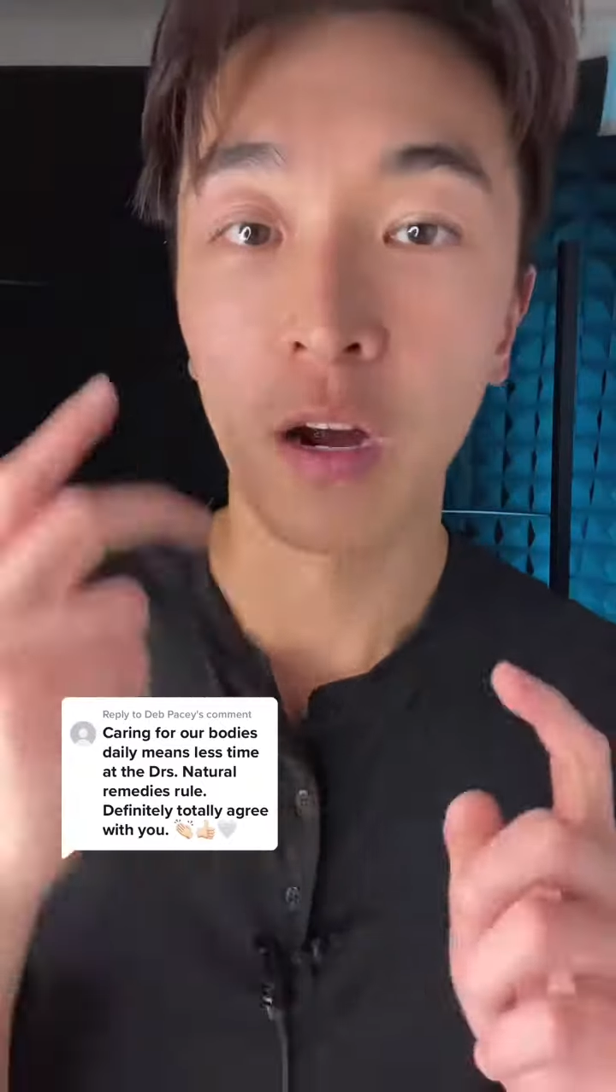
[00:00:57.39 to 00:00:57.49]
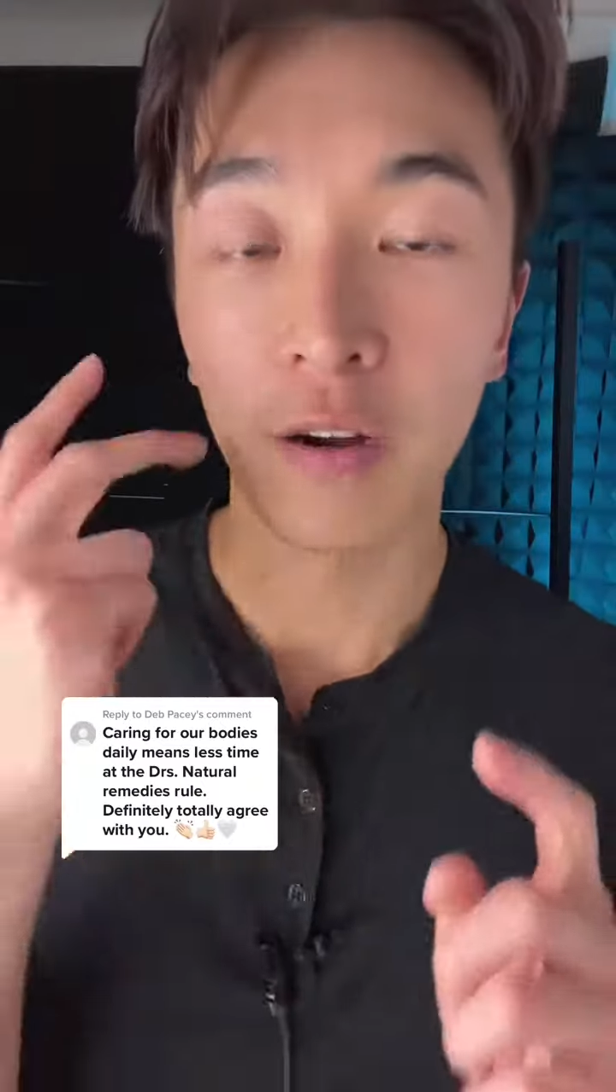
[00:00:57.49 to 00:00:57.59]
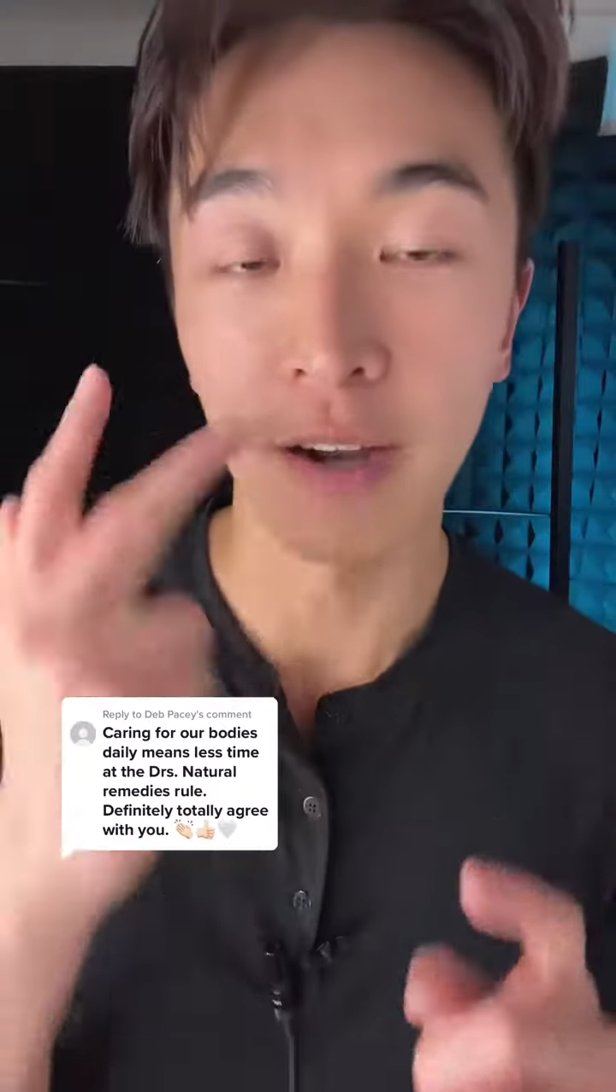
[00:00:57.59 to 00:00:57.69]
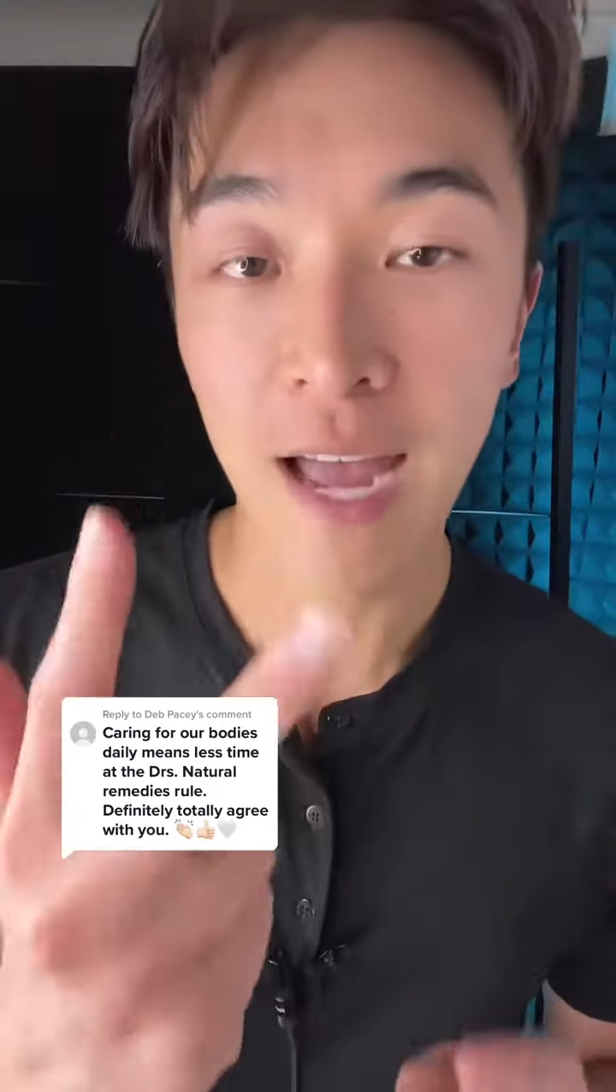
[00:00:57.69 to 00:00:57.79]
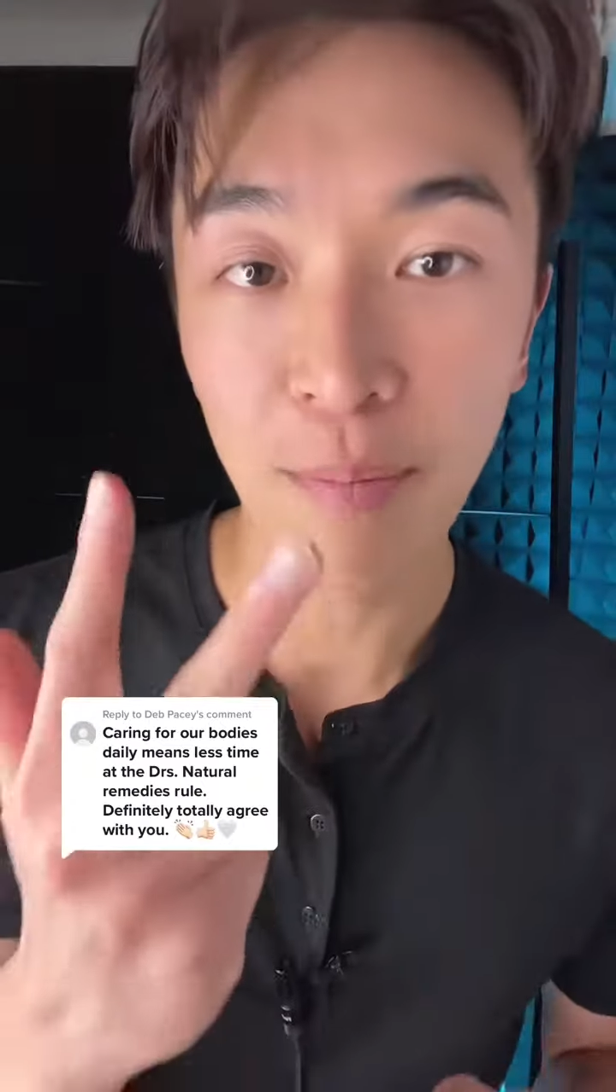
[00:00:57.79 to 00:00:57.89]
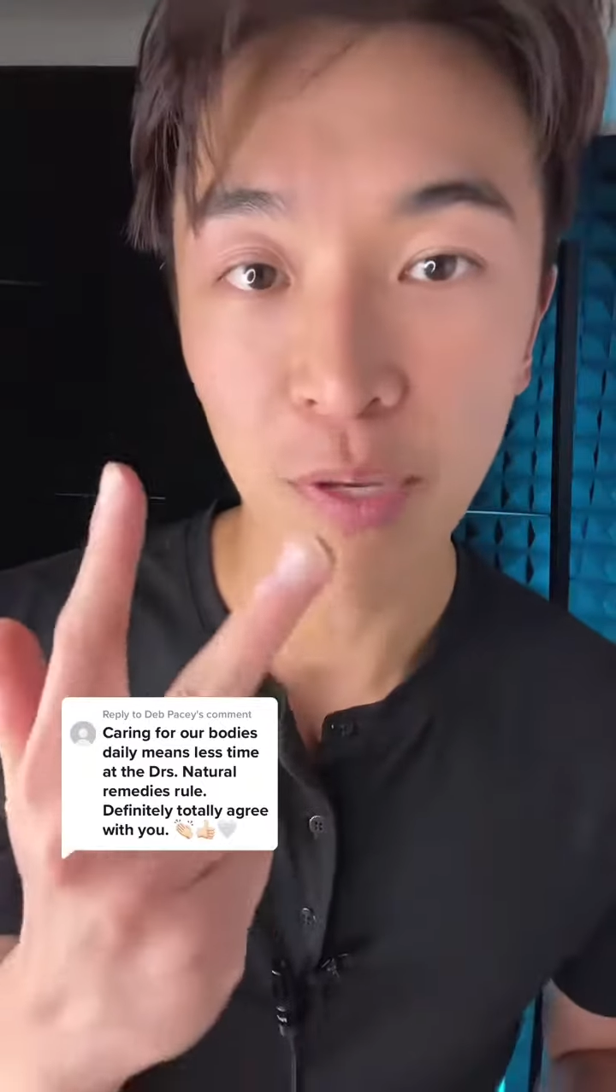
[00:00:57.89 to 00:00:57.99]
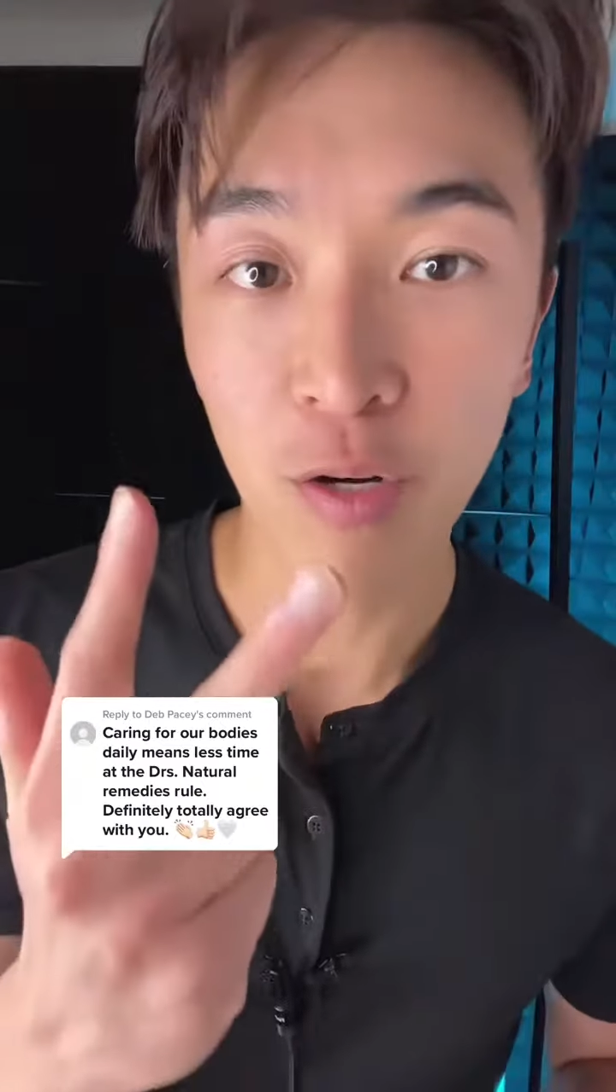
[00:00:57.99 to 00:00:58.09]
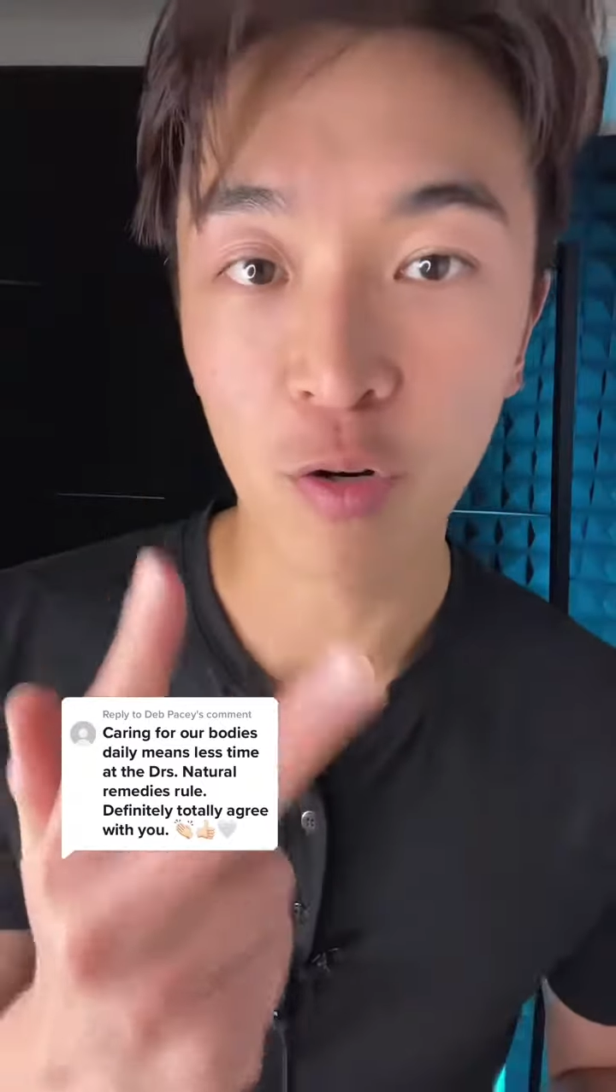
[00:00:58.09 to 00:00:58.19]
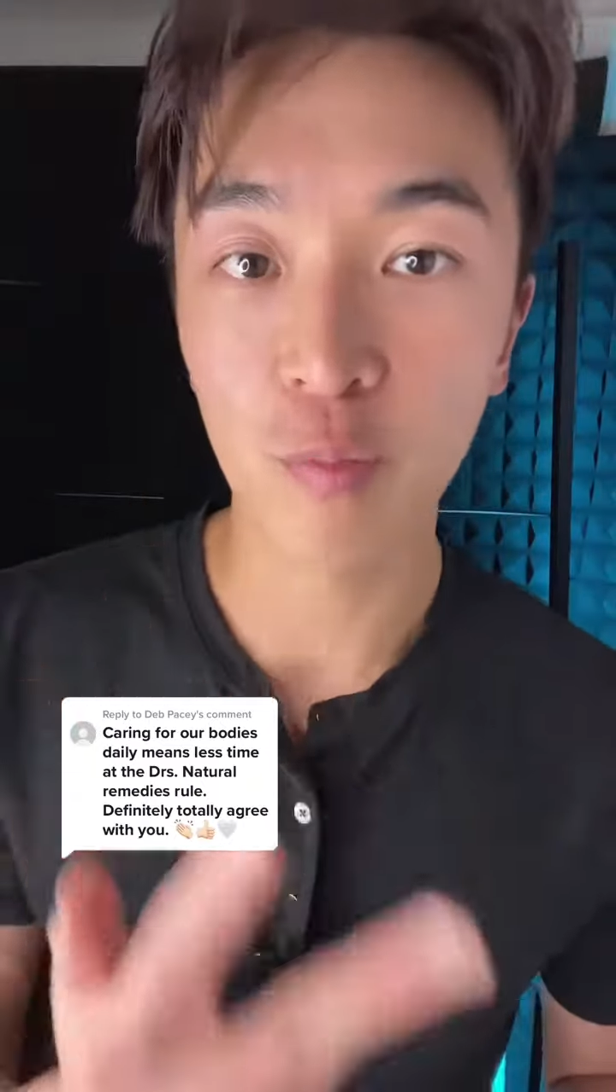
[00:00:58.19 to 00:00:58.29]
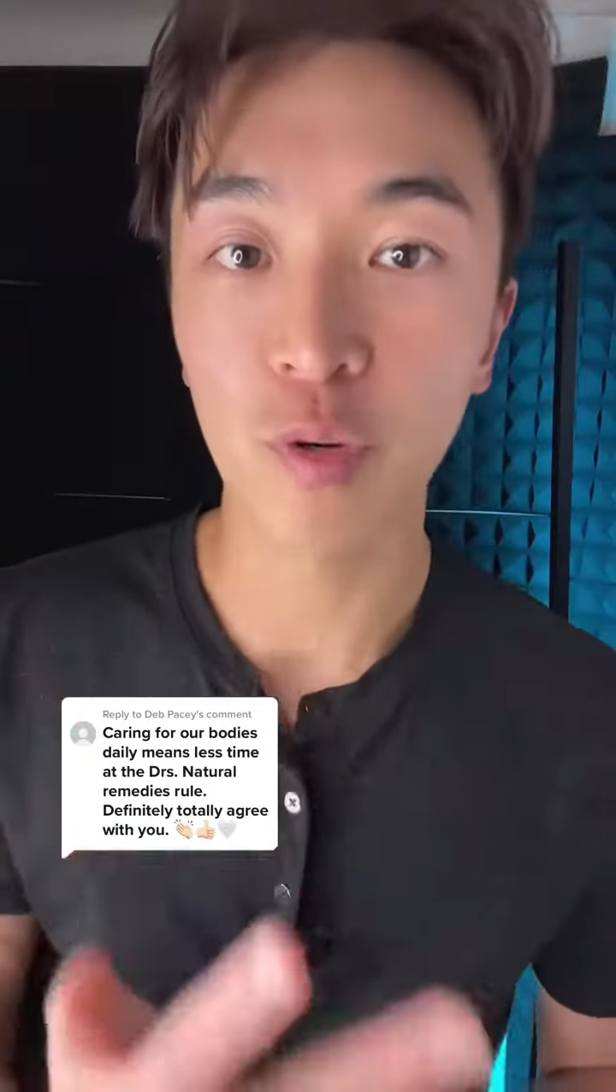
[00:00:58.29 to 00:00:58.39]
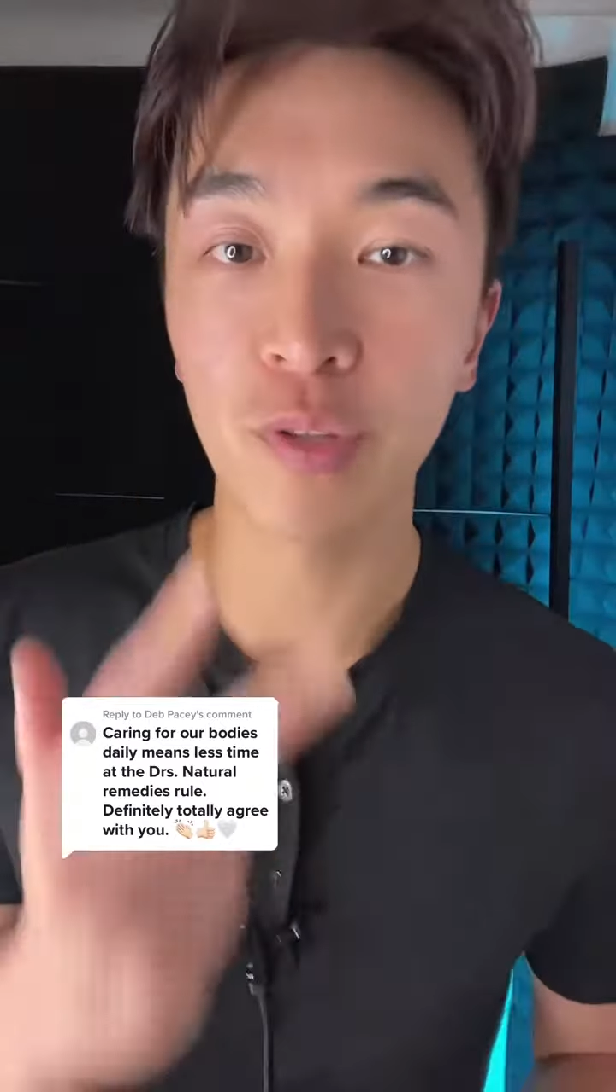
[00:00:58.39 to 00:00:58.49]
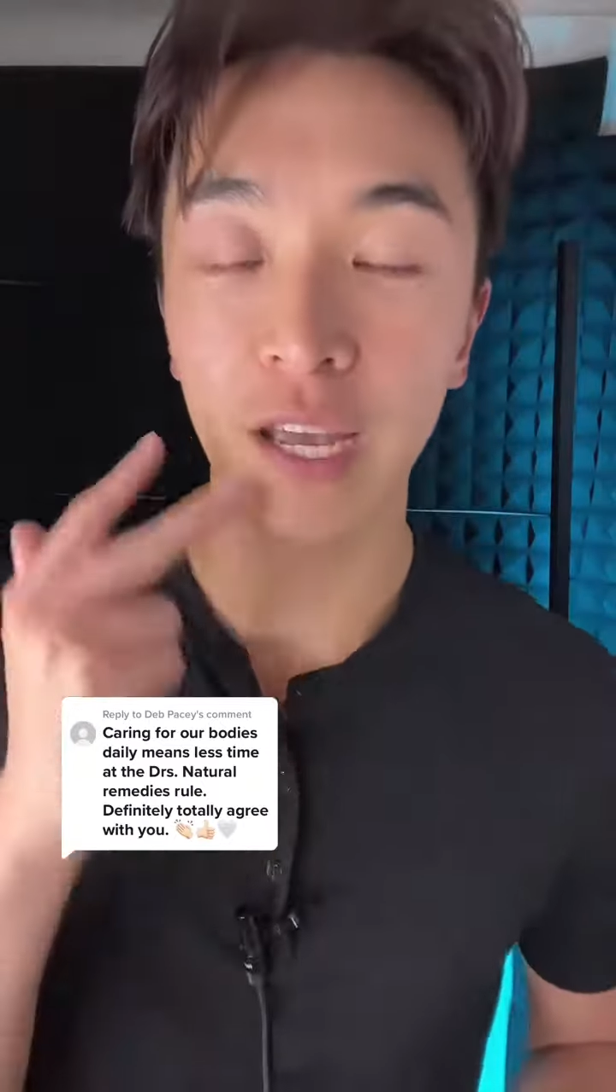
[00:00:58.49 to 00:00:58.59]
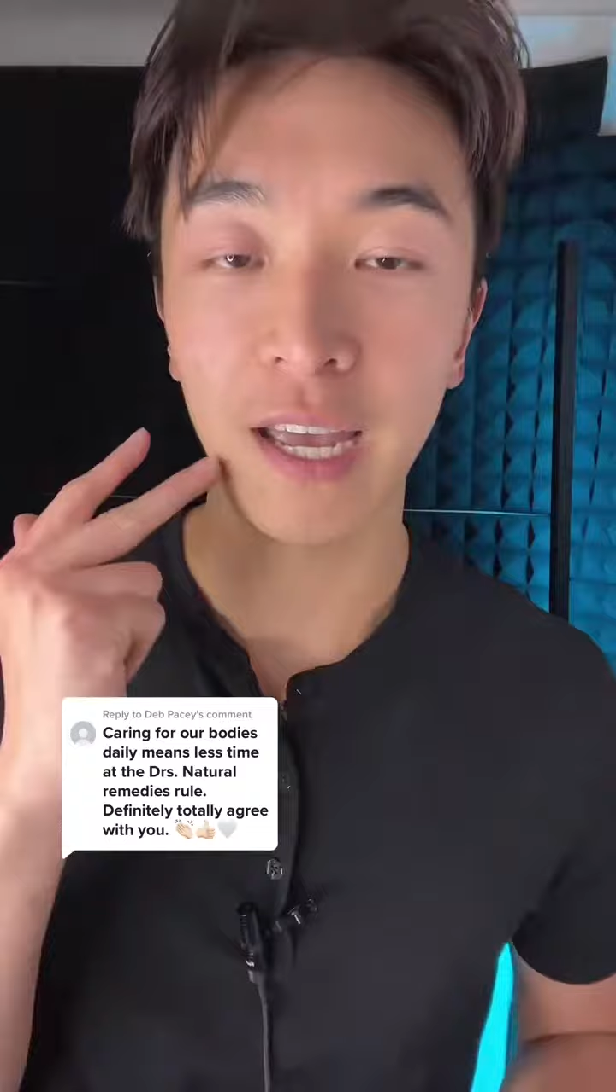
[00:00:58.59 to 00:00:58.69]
our happy hormone,